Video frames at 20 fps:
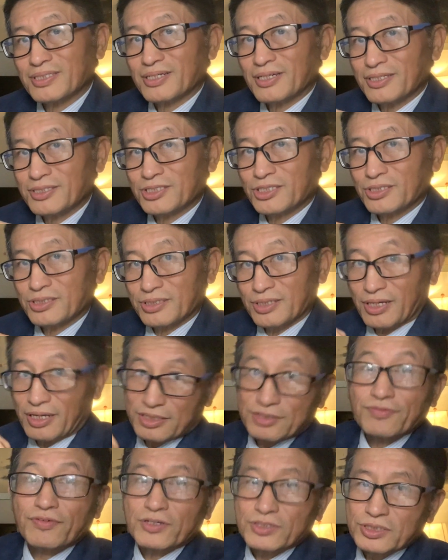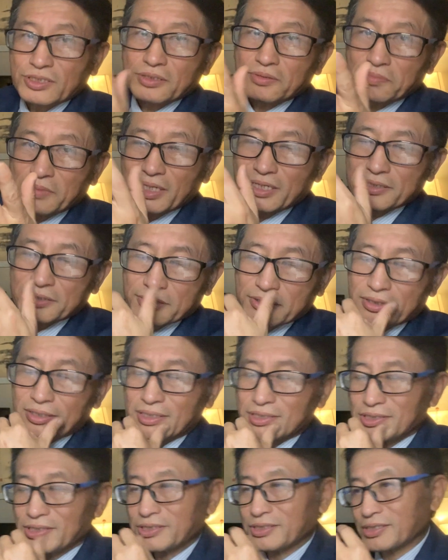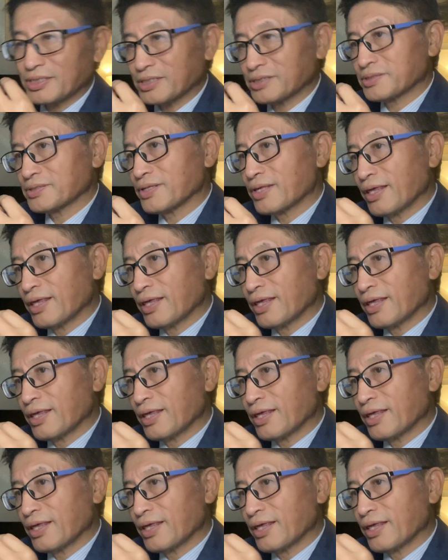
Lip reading: logistics as versus military logistics.